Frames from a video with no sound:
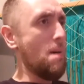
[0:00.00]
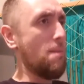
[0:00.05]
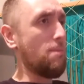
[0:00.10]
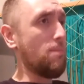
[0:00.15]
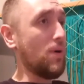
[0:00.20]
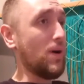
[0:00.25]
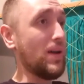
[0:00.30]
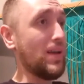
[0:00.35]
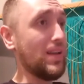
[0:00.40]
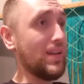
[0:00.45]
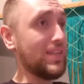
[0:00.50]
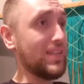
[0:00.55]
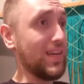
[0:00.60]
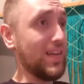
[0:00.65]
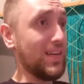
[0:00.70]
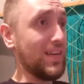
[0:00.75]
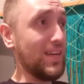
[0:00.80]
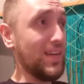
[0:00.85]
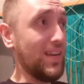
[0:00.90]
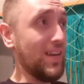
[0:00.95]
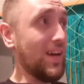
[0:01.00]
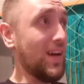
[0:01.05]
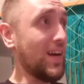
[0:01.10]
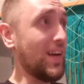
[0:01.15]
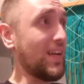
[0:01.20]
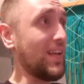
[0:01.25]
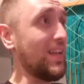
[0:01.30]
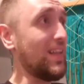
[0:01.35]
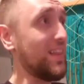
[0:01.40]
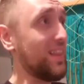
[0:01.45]
But
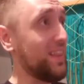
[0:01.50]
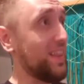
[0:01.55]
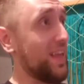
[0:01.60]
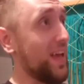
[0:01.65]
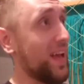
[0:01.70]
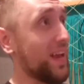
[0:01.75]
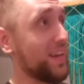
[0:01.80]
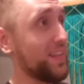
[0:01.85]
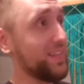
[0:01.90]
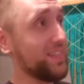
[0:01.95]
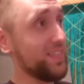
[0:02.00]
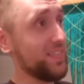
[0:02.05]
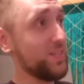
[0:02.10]
tonight, that is